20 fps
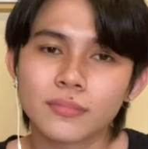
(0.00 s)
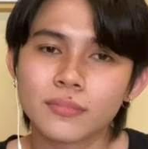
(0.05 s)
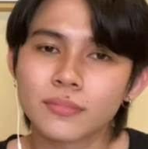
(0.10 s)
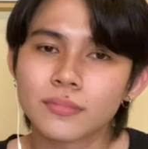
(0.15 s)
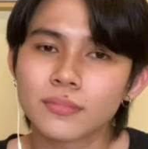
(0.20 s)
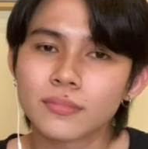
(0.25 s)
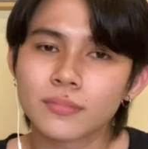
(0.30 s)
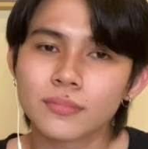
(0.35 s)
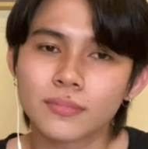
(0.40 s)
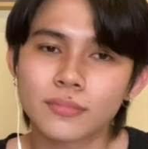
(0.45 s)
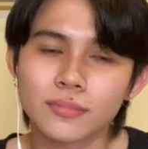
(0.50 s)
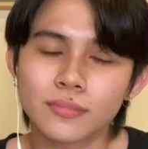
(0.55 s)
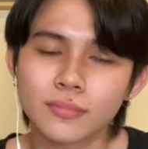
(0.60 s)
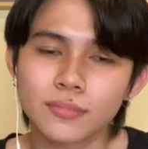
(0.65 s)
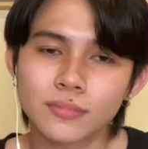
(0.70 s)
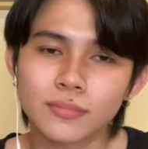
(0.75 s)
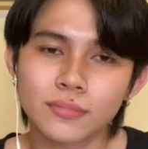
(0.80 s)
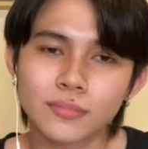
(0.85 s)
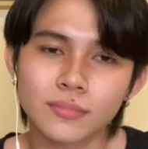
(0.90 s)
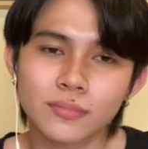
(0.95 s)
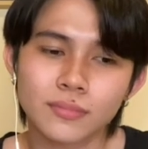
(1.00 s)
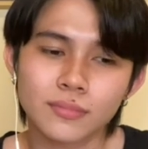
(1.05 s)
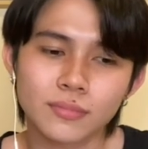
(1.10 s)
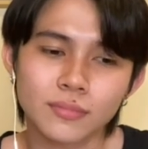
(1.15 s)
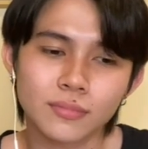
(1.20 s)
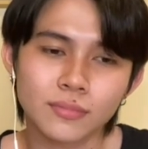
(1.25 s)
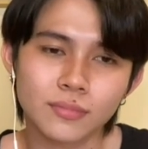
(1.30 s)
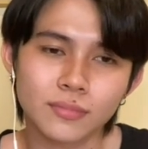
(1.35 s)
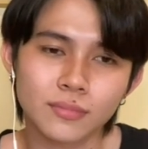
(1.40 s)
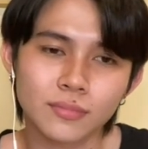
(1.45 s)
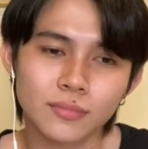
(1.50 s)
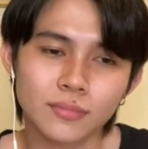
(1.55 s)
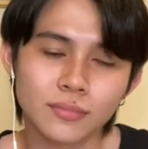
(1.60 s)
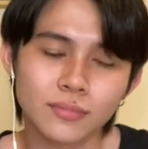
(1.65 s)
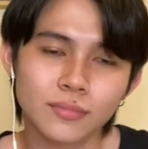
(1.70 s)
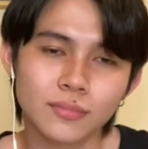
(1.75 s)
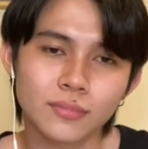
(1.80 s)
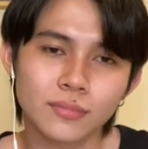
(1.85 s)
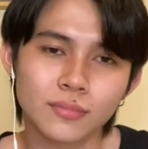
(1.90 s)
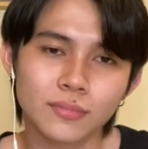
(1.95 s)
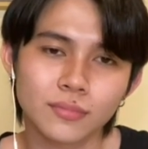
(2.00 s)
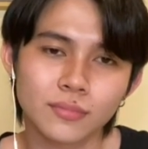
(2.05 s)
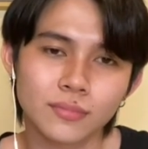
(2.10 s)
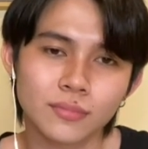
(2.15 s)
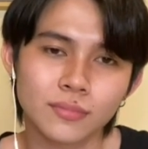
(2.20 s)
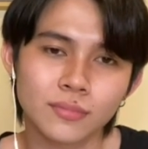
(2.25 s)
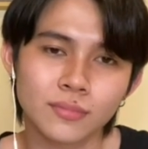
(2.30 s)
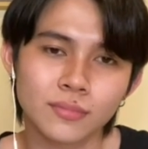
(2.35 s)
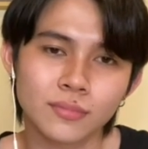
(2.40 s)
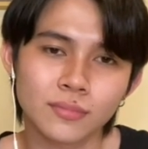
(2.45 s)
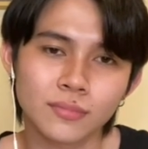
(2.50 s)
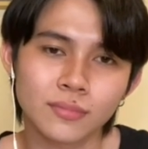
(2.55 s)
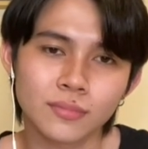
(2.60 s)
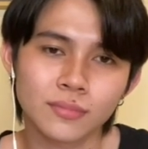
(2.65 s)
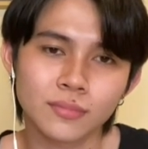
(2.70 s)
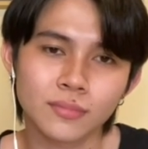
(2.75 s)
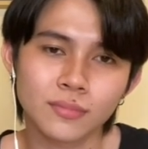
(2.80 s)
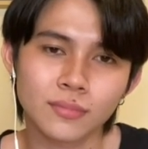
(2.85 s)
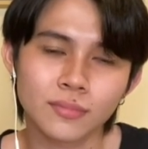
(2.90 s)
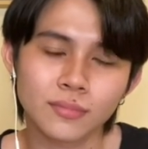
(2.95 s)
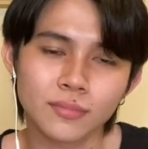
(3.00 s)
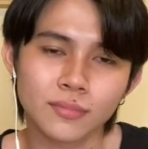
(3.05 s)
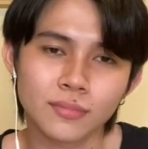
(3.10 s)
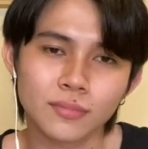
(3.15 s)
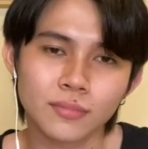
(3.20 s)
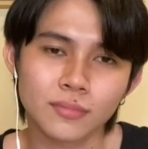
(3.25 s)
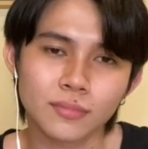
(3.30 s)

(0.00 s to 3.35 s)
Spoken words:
The person shown says nothing.